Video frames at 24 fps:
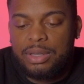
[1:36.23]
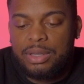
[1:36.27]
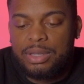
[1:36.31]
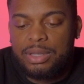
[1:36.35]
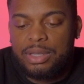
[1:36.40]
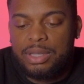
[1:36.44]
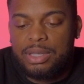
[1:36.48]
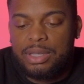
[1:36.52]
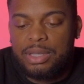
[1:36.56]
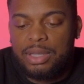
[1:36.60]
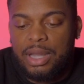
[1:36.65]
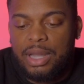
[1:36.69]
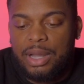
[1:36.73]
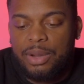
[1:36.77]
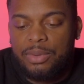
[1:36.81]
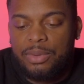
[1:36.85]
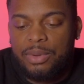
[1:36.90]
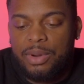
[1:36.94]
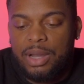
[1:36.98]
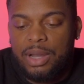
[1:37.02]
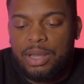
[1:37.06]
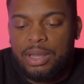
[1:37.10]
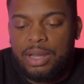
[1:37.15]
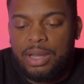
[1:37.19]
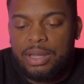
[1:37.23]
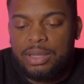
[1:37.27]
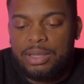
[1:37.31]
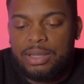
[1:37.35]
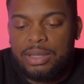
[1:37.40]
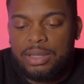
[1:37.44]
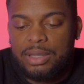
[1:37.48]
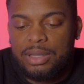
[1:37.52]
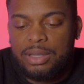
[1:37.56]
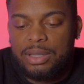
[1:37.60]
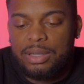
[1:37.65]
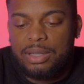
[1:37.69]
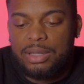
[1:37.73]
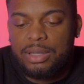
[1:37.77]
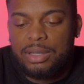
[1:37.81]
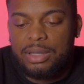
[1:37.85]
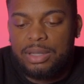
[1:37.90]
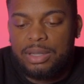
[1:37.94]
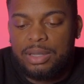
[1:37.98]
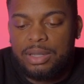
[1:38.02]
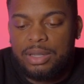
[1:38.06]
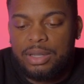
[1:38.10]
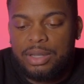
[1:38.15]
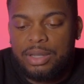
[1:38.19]
It's like where I like to
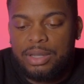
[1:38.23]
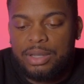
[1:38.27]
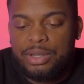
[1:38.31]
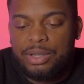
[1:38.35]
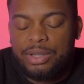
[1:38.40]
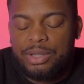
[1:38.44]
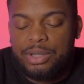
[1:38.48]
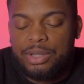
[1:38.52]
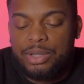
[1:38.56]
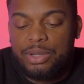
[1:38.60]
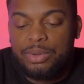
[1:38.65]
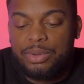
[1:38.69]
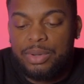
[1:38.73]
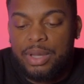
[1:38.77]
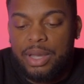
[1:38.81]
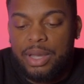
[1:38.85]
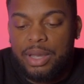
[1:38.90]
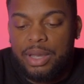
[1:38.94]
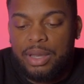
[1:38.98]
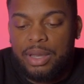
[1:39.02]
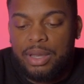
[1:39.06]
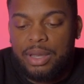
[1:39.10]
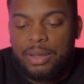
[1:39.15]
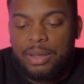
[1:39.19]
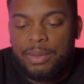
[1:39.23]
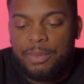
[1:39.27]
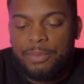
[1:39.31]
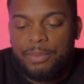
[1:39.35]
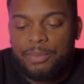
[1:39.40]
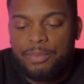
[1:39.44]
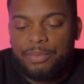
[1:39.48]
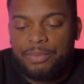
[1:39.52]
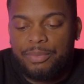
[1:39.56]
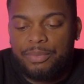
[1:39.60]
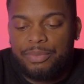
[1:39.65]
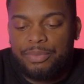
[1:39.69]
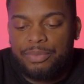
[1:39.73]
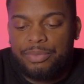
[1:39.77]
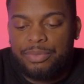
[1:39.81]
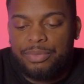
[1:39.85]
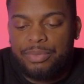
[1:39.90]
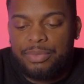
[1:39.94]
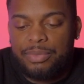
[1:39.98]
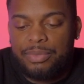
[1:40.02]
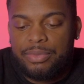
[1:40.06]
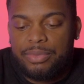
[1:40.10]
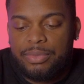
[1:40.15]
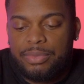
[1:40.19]
shoot at.
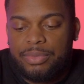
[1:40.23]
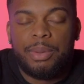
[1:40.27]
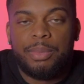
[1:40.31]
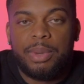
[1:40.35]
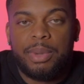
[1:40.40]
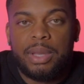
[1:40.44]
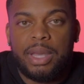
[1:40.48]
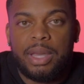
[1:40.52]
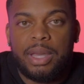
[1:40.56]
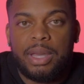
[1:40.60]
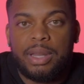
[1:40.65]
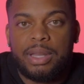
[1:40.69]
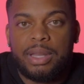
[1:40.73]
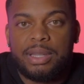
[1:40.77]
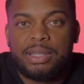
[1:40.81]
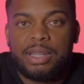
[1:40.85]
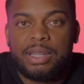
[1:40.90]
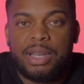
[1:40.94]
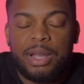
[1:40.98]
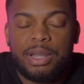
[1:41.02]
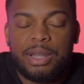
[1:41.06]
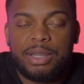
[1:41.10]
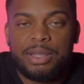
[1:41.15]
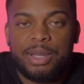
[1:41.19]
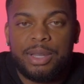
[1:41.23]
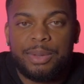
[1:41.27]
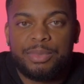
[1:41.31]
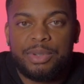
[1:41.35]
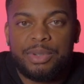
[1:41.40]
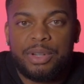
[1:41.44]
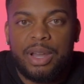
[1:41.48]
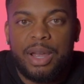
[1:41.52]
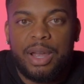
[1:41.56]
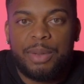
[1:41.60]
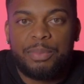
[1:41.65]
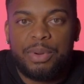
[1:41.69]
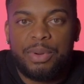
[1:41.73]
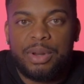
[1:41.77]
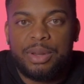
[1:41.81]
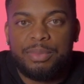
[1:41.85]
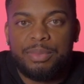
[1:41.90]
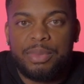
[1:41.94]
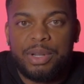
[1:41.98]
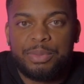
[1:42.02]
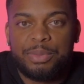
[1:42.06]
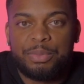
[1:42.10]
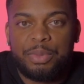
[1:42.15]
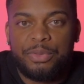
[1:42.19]
But yeah, that's the color temperature I pretty
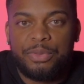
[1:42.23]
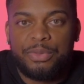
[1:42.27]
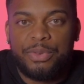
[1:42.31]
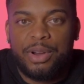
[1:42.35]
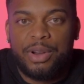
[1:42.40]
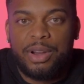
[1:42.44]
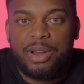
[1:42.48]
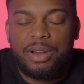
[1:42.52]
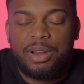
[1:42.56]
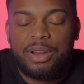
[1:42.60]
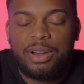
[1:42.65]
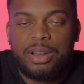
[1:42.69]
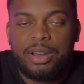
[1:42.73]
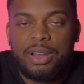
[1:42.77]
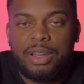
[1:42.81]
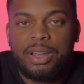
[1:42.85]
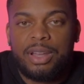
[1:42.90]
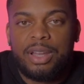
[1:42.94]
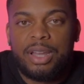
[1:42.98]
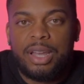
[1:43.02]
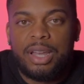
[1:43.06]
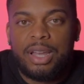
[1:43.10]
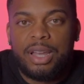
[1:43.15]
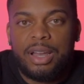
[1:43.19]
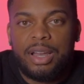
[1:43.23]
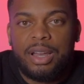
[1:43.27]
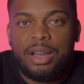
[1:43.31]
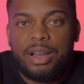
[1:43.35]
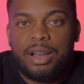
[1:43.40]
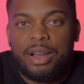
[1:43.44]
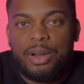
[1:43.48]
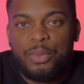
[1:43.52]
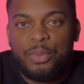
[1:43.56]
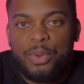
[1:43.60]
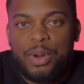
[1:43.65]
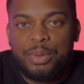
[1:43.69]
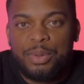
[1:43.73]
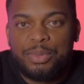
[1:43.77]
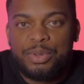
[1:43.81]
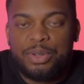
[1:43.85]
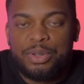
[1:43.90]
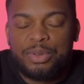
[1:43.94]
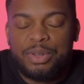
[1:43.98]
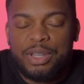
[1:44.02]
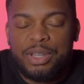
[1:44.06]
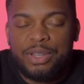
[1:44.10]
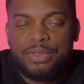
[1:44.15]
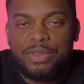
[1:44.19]
much prefer when I'm
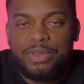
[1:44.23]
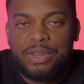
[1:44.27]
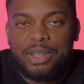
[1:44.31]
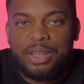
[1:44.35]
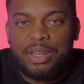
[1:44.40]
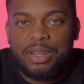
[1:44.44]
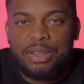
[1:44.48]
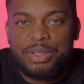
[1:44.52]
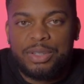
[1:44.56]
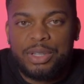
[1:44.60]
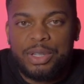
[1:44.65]
shooting these videos